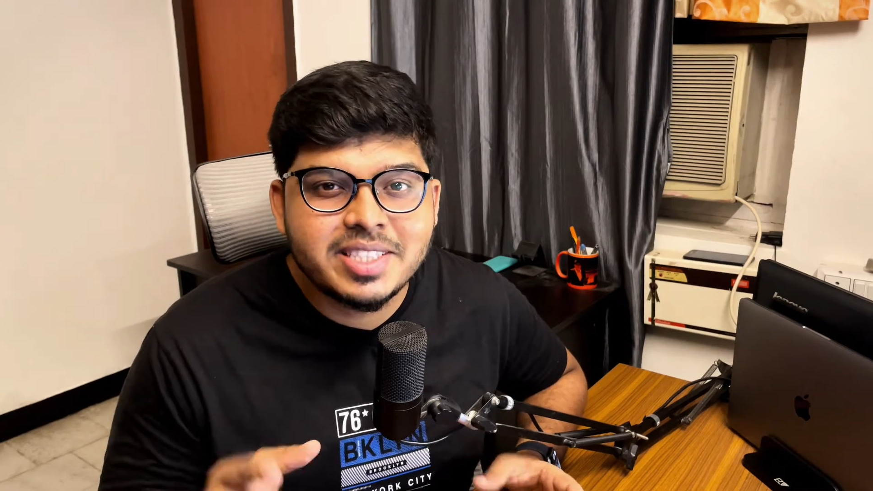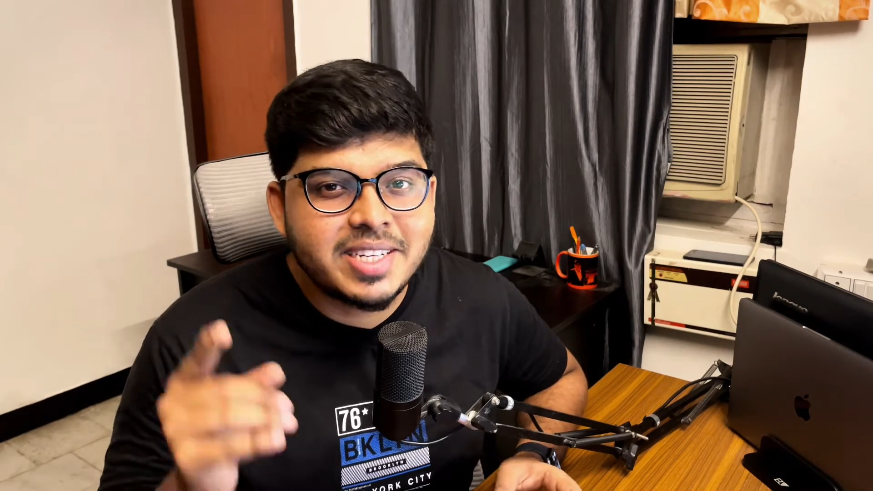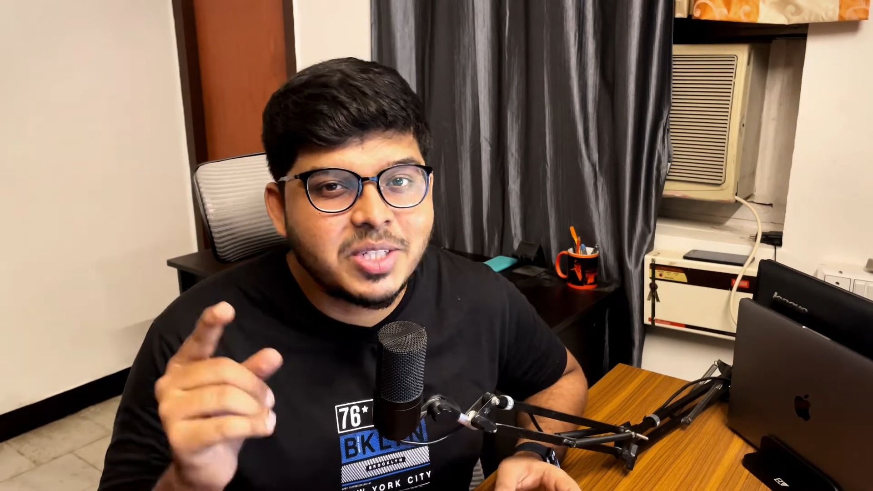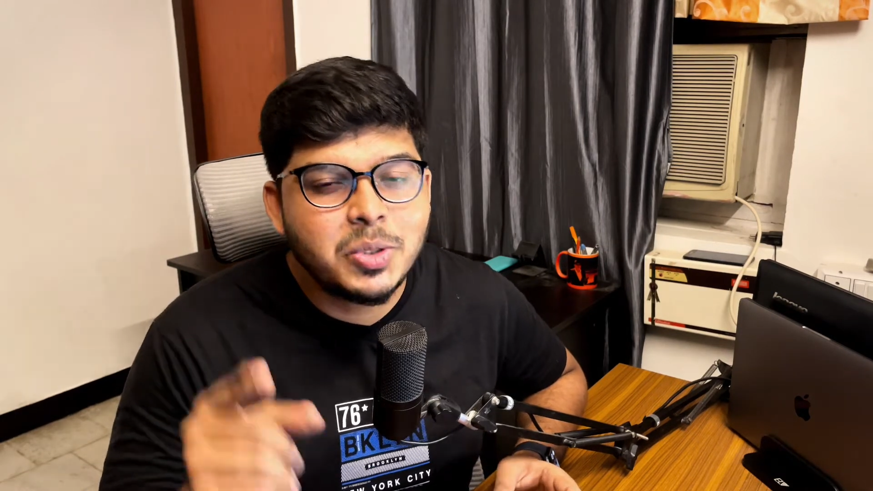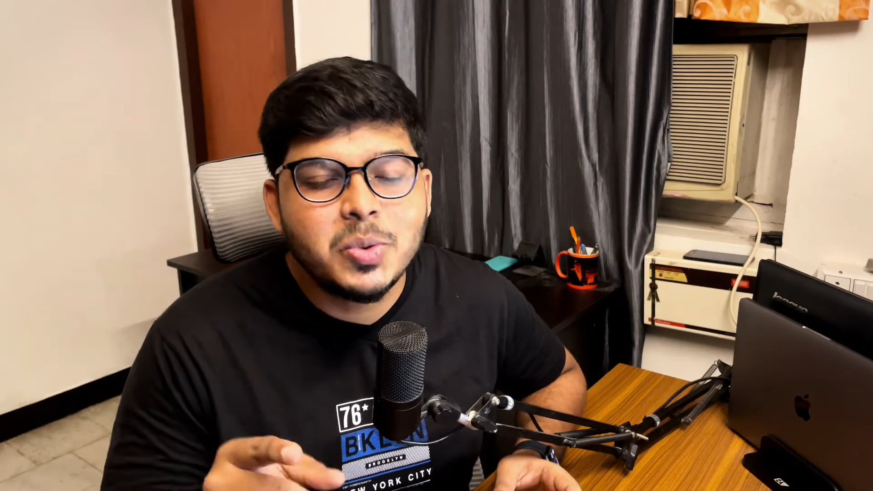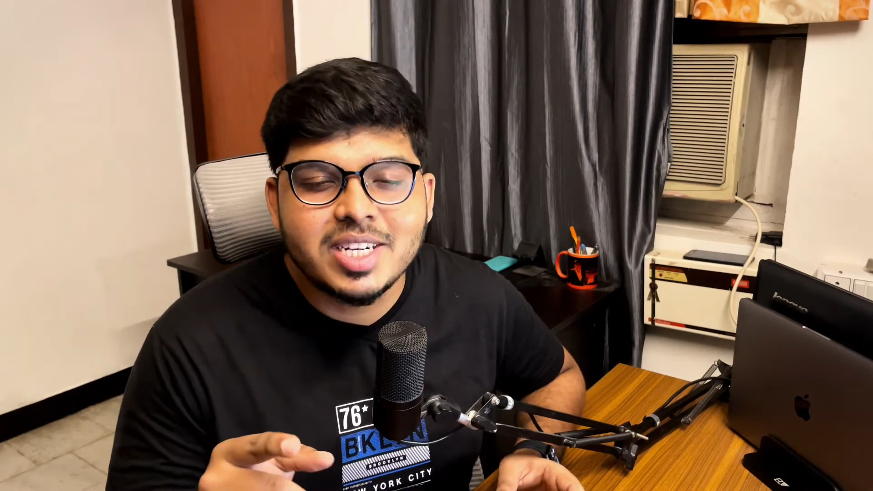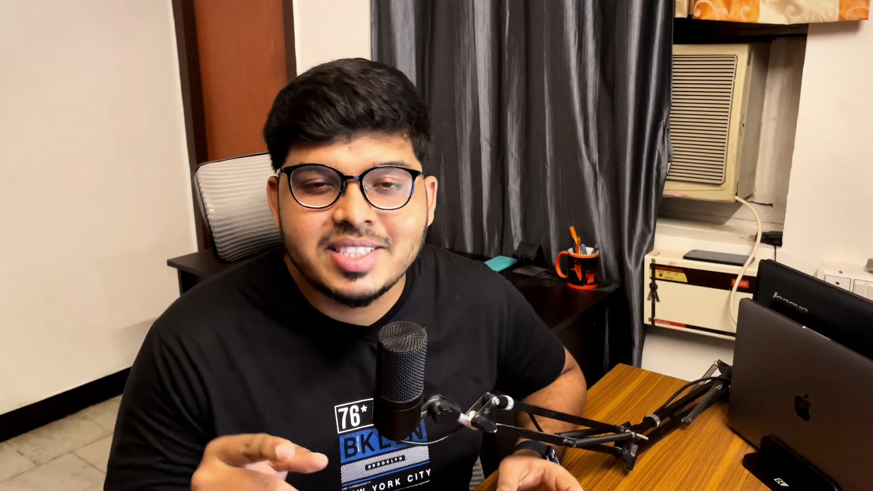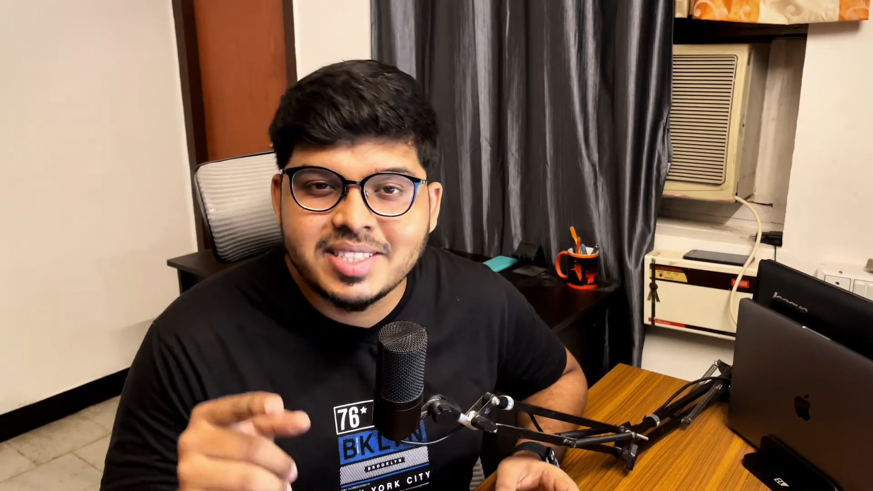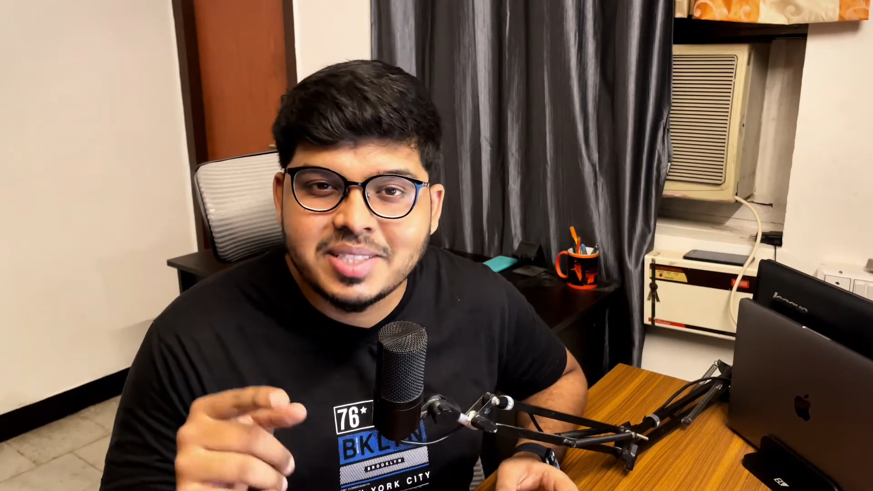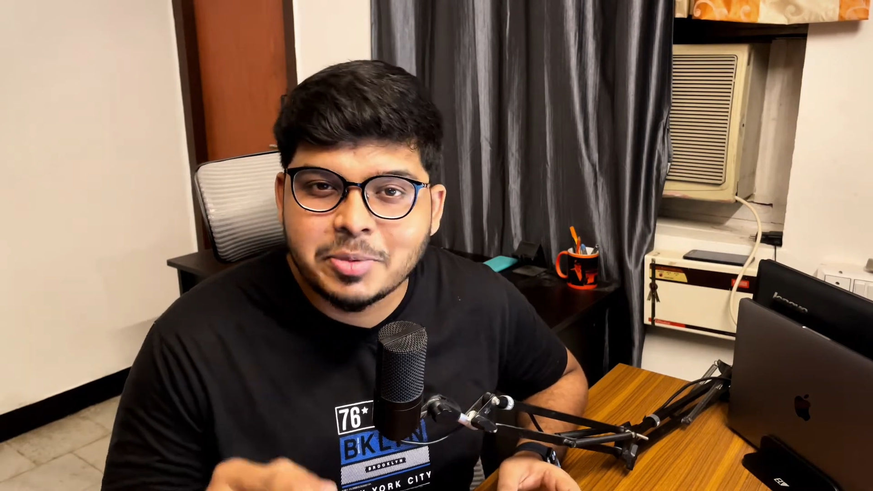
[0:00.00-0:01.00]
then do
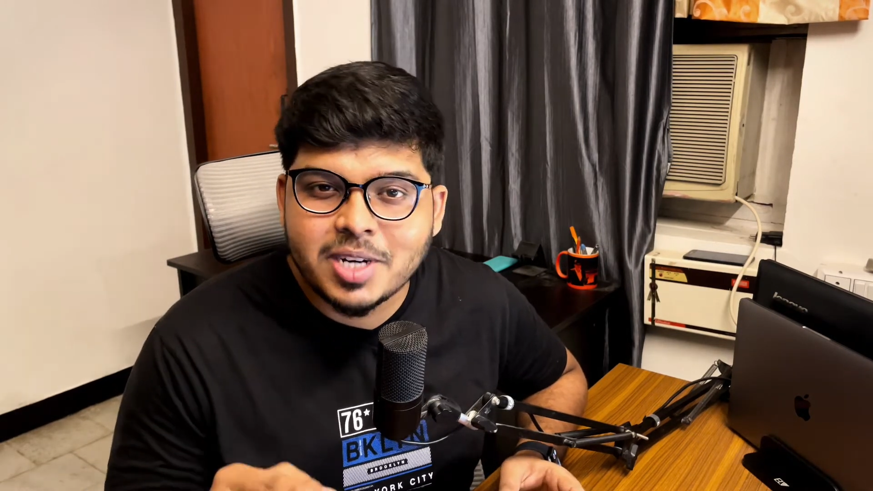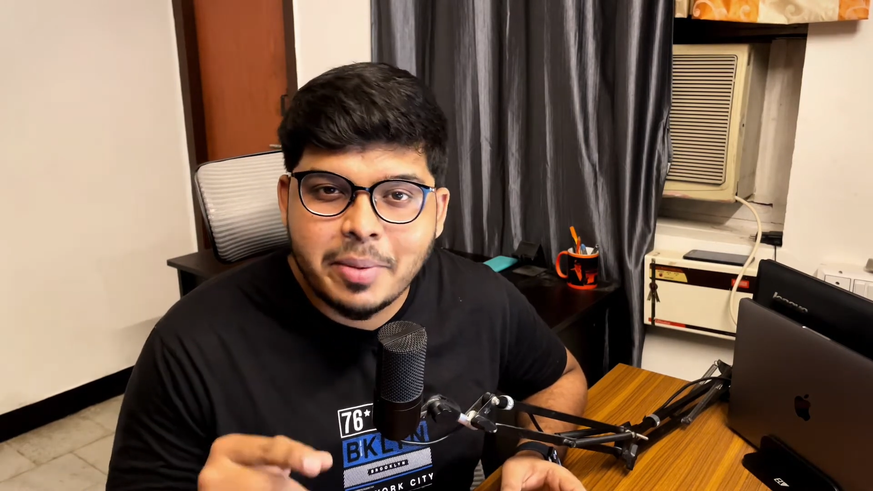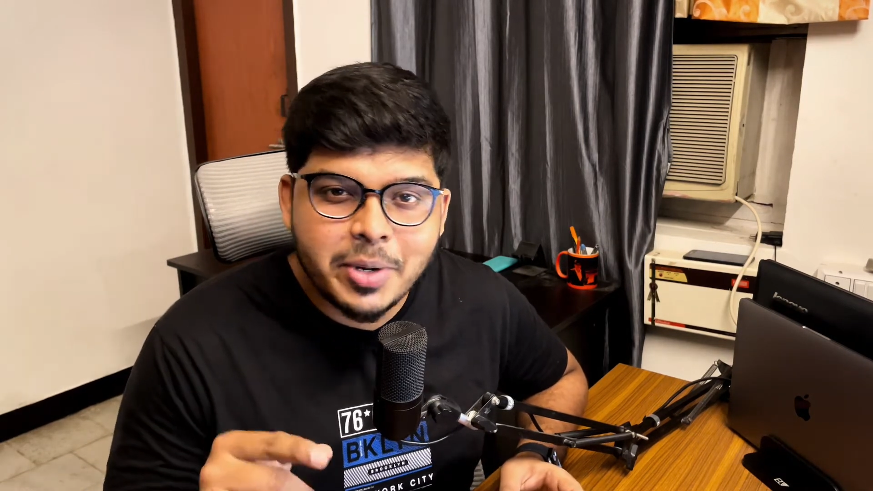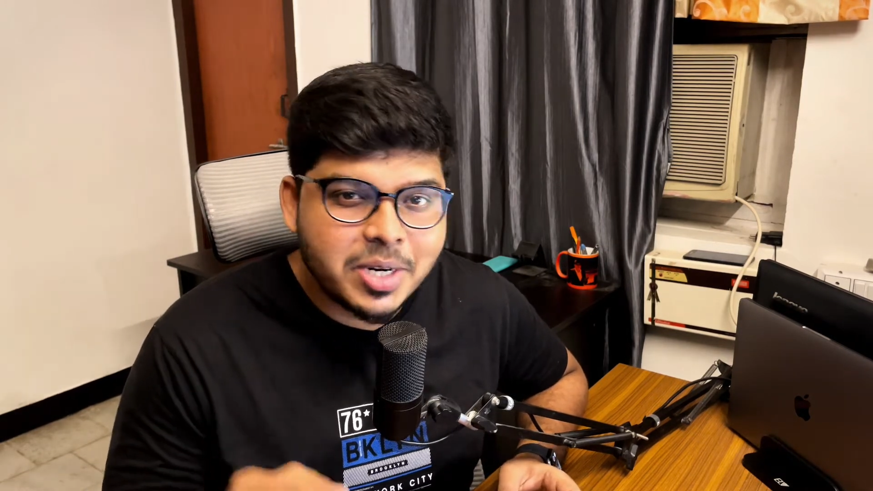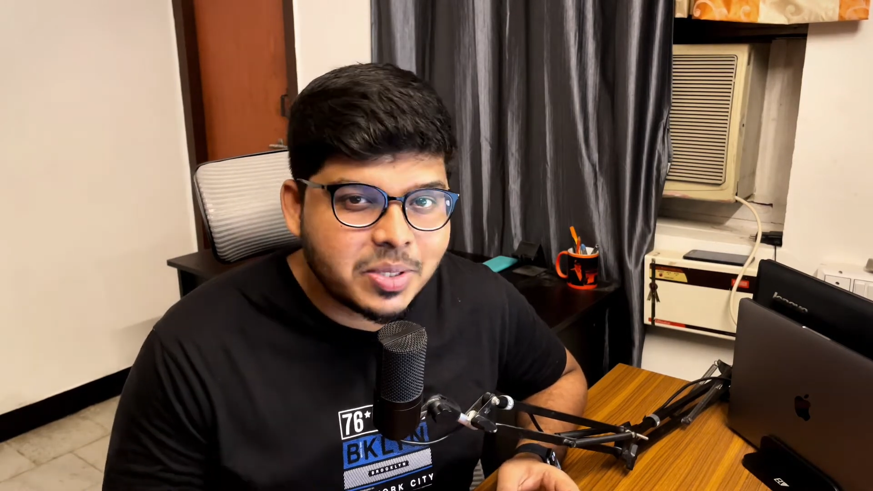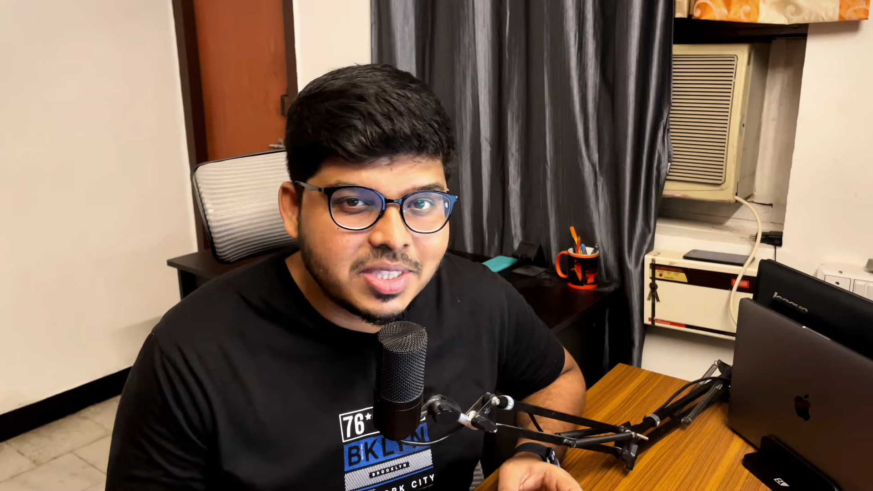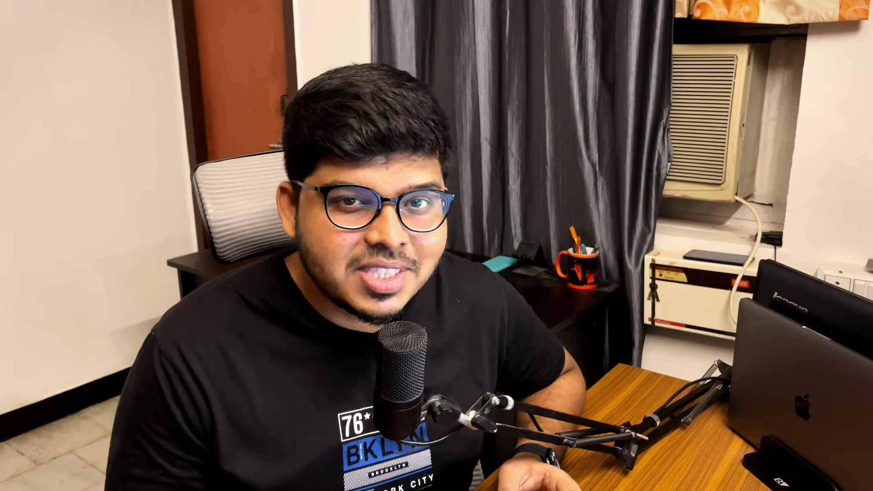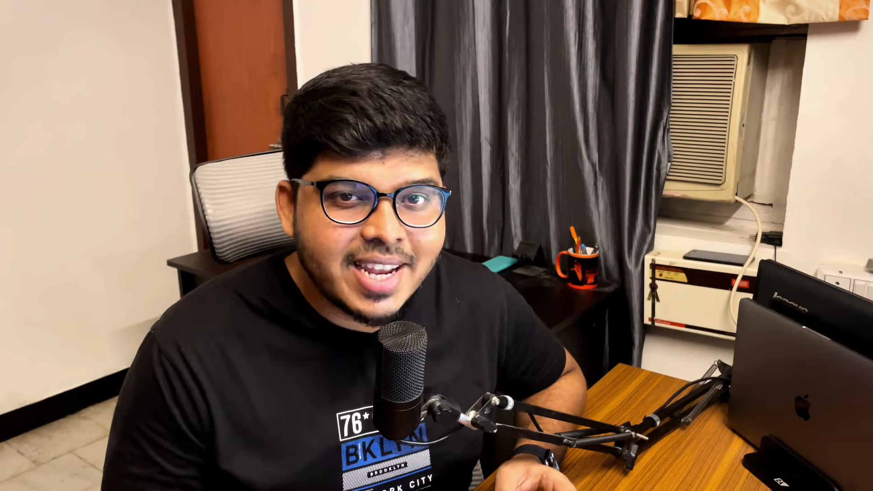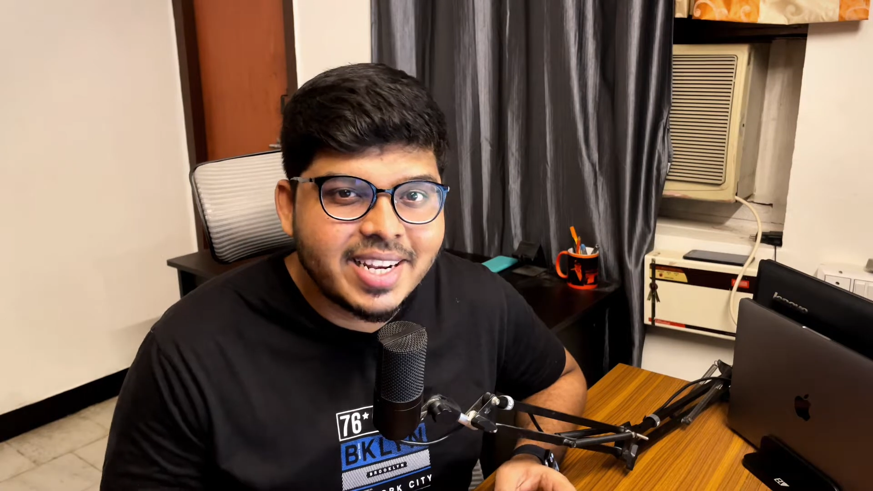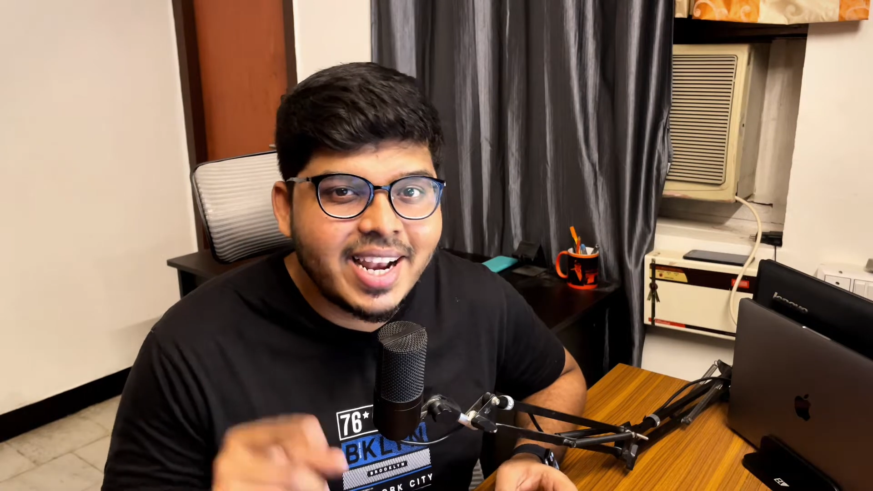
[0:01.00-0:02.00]
consider subscribing to the
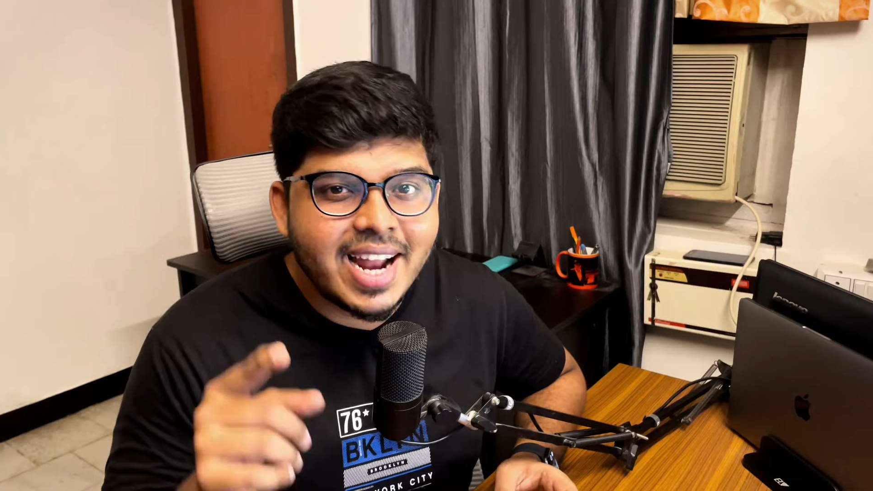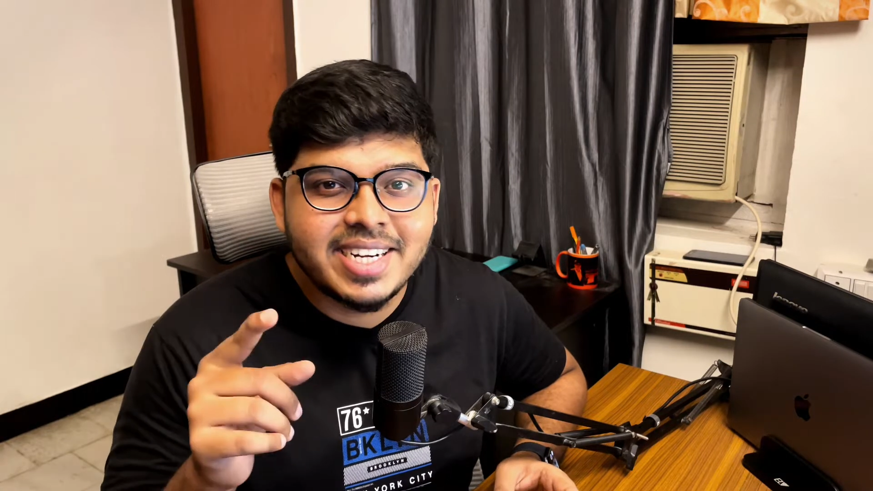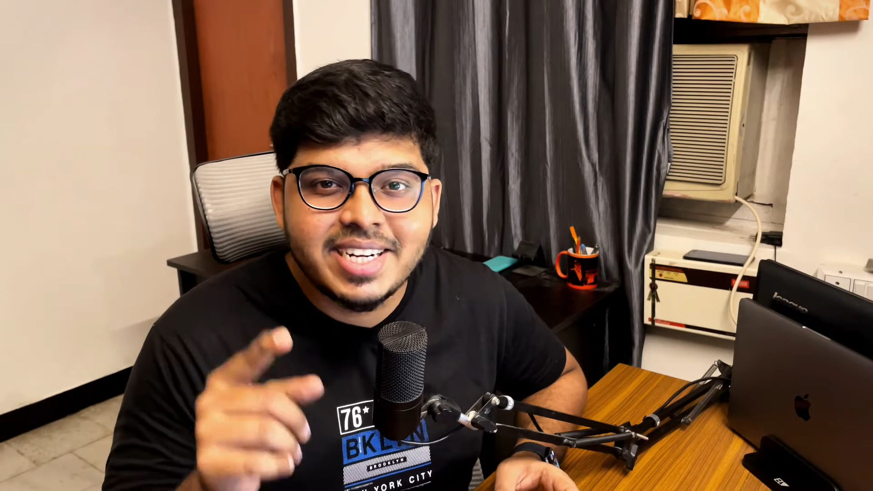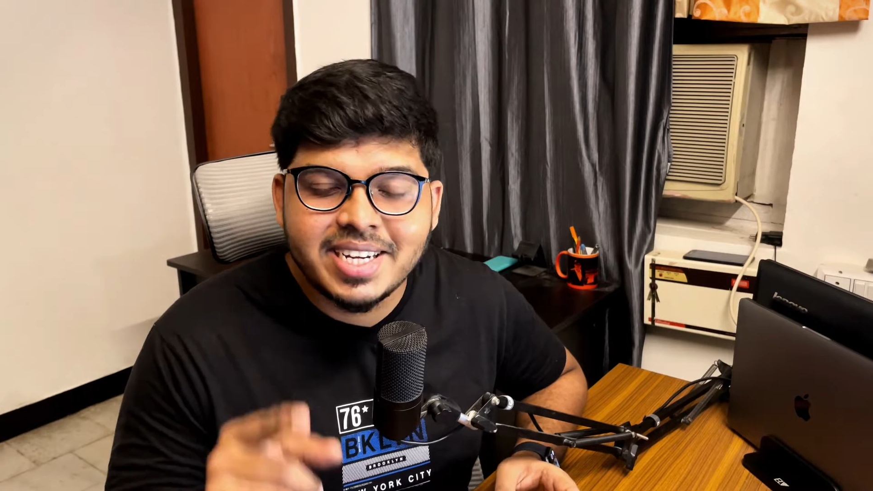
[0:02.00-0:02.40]
channel and